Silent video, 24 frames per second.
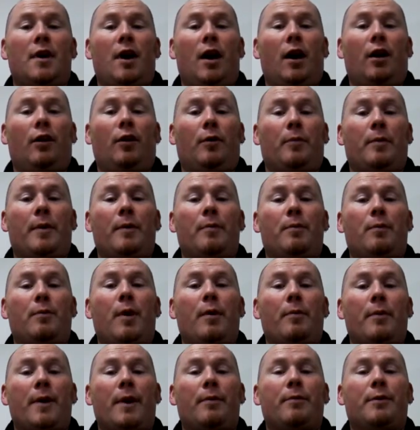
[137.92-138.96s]
a lot of people
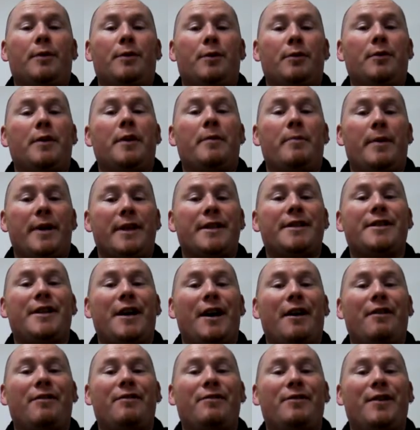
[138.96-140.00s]
won't be able to do their best
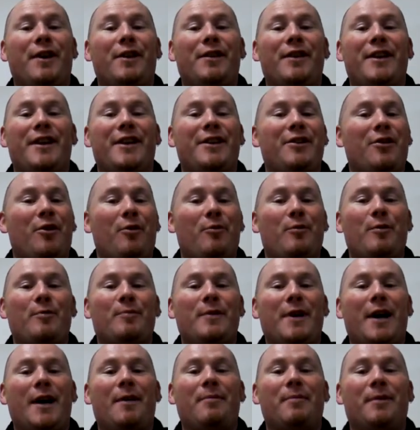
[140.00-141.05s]
stuff while they're not
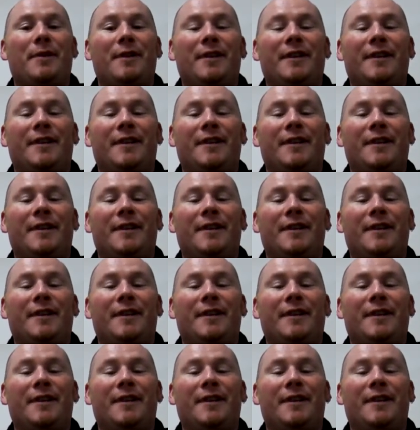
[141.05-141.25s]
warmed up.